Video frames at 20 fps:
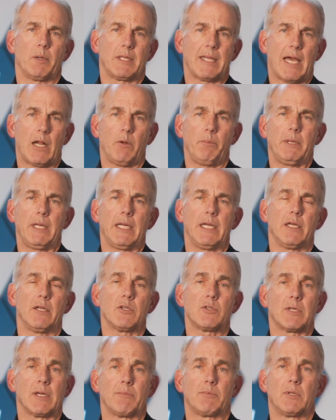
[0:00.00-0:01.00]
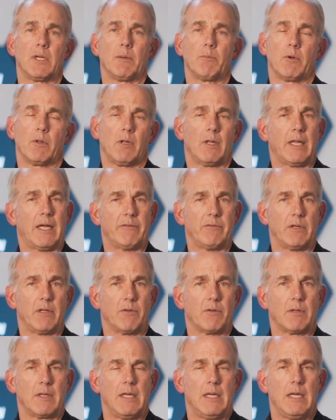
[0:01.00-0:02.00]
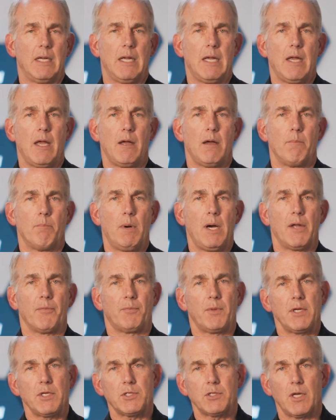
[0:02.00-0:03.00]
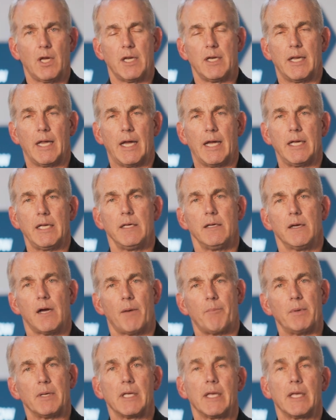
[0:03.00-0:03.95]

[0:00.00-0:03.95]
But that'll begin September 11th. But this Sunday, I'm